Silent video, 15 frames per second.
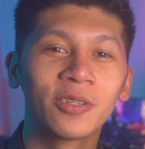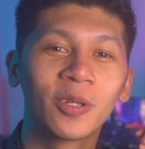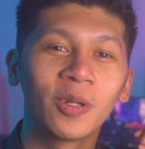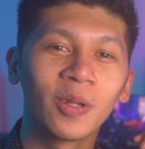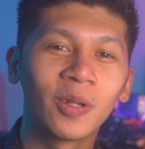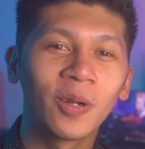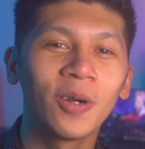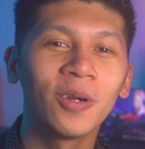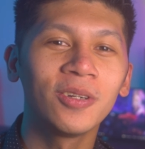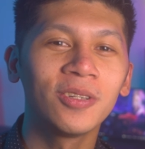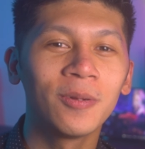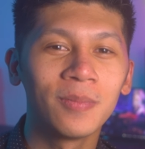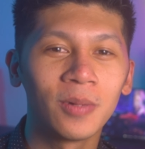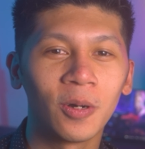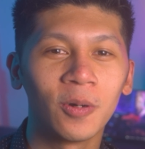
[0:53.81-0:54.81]
to learn
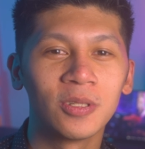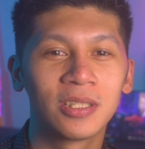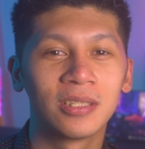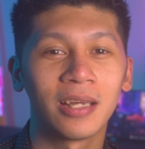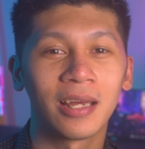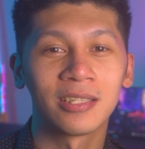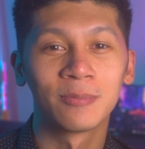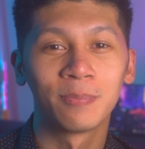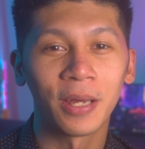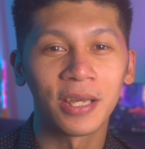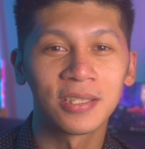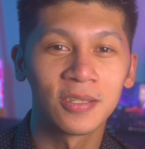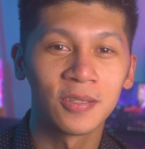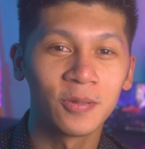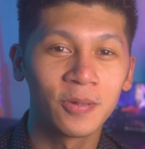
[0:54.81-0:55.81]
the modes as
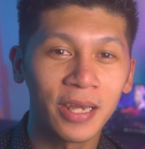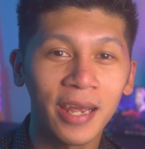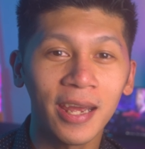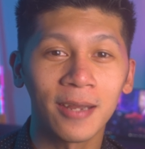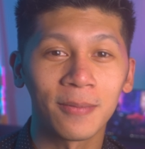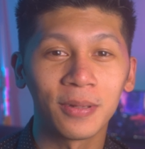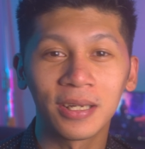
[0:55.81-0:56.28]
best as you can,